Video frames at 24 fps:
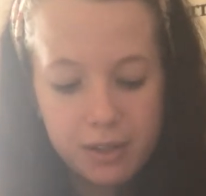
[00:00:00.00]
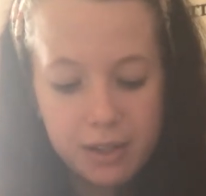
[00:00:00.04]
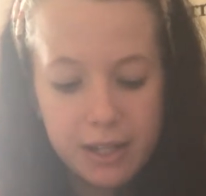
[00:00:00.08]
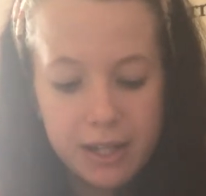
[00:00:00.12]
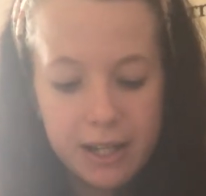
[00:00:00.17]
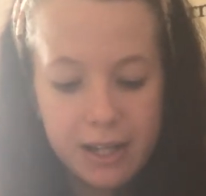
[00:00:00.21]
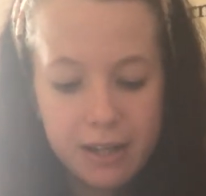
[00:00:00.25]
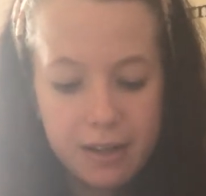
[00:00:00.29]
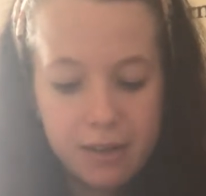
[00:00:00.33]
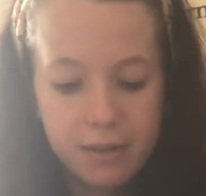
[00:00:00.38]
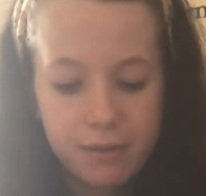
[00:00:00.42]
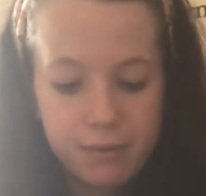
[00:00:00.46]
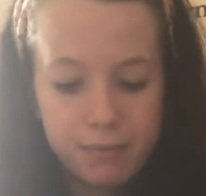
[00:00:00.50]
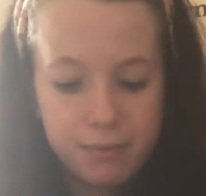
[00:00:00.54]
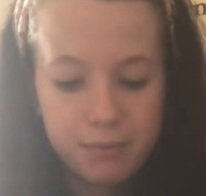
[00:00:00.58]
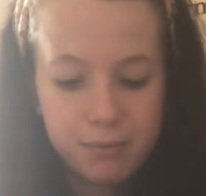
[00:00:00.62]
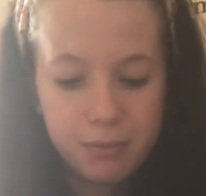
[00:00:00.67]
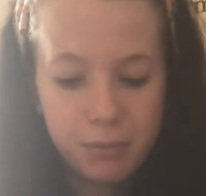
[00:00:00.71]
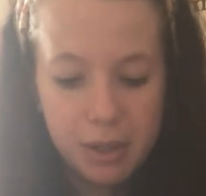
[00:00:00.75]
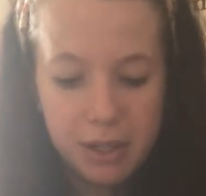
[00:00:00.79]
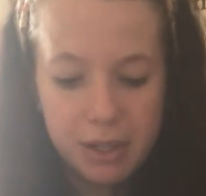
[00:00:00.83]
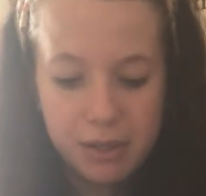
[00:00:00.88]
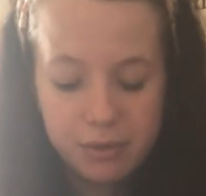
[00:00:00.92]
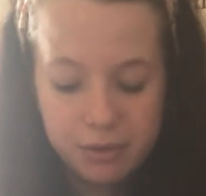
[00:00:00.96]
Like,
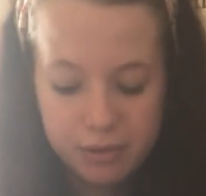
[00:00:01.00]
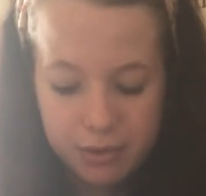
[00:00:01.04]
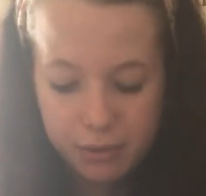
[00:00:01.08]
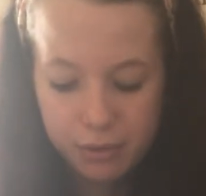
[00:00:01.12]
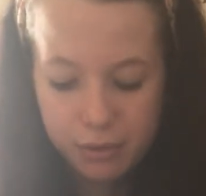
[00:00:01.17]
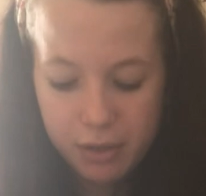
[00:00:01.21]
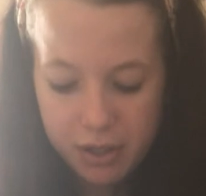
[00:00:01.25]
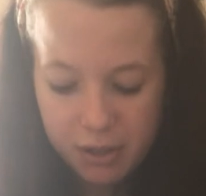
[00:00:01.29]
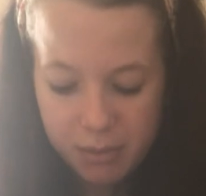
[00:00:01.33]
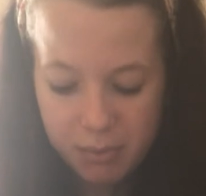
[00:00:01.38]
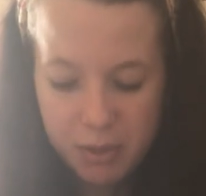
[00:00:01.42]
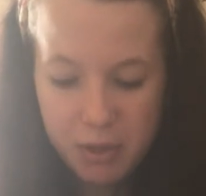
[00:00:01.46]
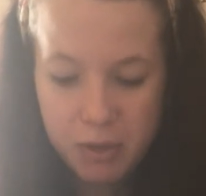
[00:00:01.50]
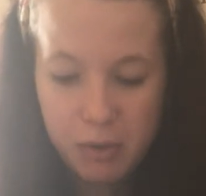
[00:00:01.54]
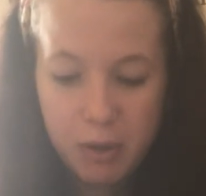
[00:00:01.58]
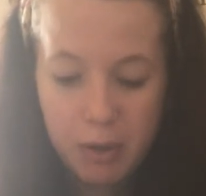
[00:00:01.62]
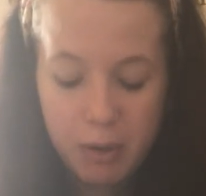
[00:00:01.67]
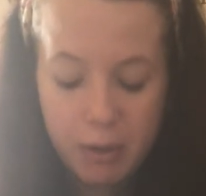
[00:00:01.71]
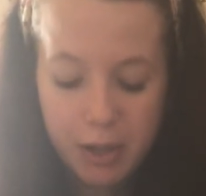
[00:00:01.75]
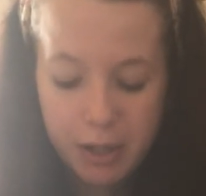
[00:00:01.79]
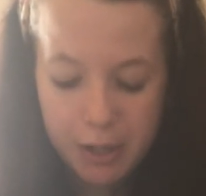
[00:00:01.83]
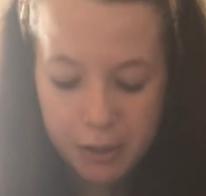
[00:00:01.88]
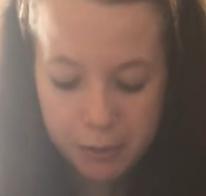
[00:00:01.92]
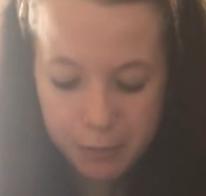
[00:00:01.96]
well, it'll last me
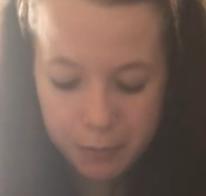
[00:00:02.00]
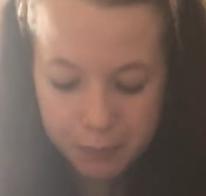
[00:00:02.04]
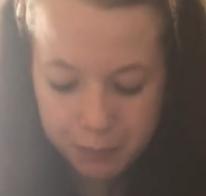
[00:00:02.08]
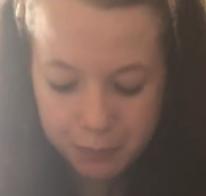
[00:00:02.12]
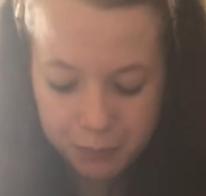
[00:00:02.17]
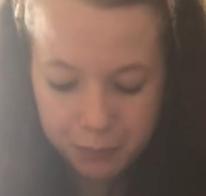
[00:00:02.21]
quite a while.